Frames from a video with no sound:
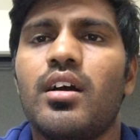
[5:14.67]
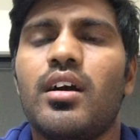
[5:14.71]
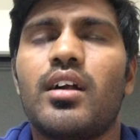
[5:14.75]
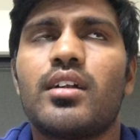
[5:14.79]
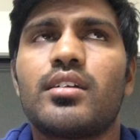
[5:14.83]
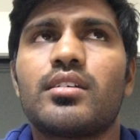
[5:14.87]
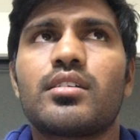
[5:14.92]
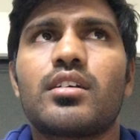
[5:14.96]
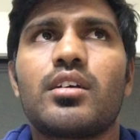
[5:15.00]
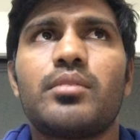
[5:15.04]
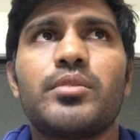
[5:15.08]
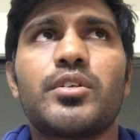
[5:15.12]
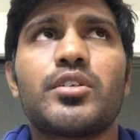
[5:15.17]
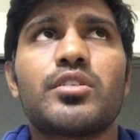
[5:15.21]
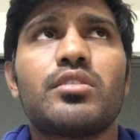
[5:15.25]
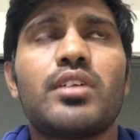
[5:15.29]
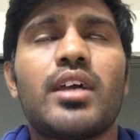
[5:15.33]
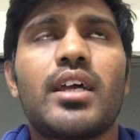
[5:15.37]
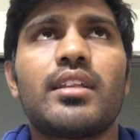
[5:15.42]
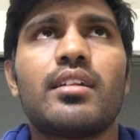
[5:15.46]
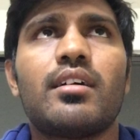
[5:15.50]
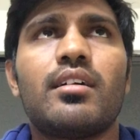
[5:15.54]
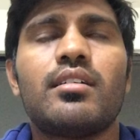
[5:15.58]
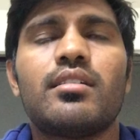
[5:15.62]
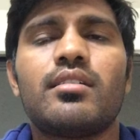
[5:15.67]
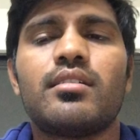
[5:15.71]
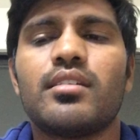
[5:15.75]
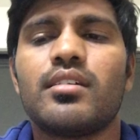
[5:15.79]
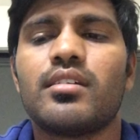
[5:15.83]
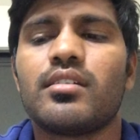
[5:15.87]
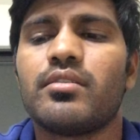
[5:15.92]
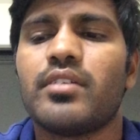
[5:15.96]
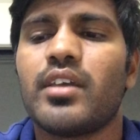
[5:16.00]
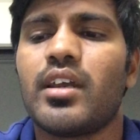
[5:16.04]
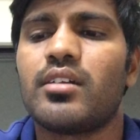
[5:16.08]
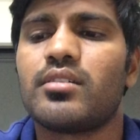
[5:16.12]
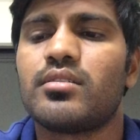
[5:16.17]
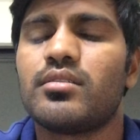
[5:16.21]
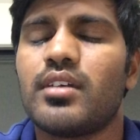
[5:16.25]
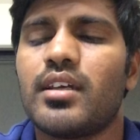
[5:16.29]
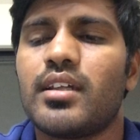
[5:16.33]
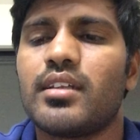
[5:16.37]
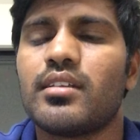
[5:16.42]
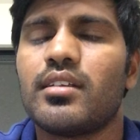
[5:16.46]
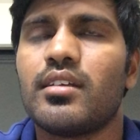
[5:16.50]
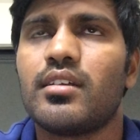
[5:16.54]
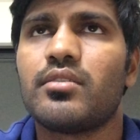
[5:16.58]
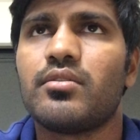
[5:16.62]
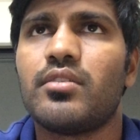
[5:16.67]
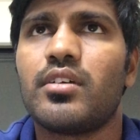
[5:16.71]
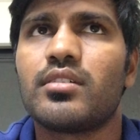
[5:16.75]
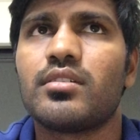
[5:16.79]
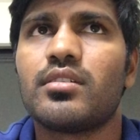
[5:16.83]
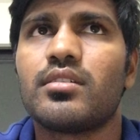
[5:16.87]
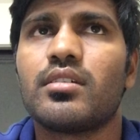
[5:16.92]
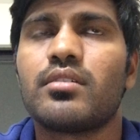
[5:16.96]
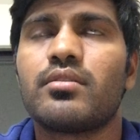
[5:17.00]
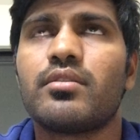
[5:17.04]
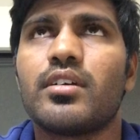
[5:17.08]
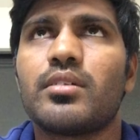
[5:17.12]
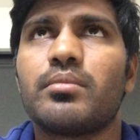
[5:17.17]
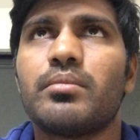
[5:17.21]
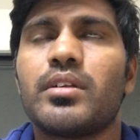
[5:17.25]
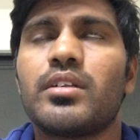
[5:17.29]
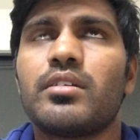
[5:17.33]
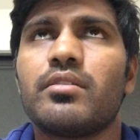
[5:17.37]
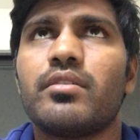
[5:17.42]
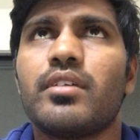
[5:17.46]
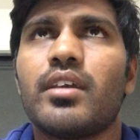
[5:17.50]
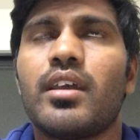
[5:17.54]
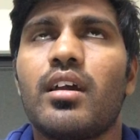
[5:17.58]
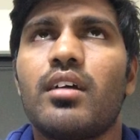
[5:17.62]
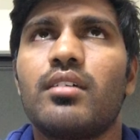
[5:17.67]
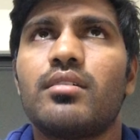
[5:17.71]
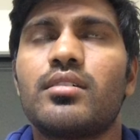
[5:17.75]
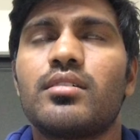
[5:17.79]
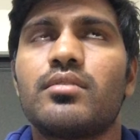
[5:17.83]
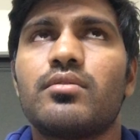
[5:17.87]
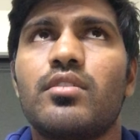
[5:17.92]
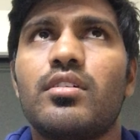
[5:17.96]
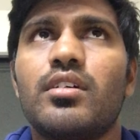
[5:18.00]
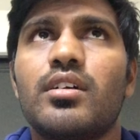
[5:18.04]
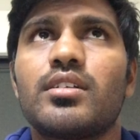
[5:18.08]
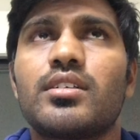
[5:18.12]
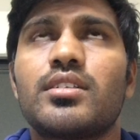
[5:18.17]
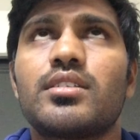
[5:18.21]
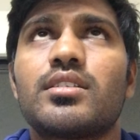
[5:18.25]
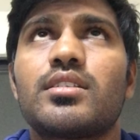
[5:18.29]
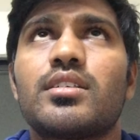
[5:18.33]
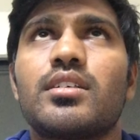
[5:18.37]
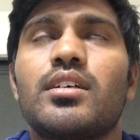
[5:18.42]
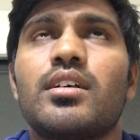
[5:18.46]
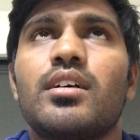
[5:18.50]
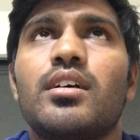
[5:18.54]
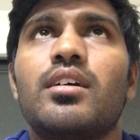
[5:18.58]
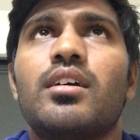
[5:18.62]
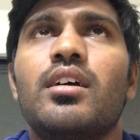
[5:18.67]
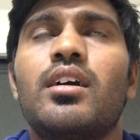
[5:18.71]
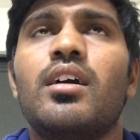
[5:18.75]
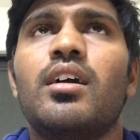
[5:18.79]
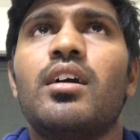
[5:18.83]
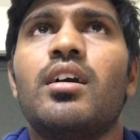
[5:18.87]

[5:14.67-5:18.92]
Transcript: And coming to analysis, we have to analyze what the requirements we have and what are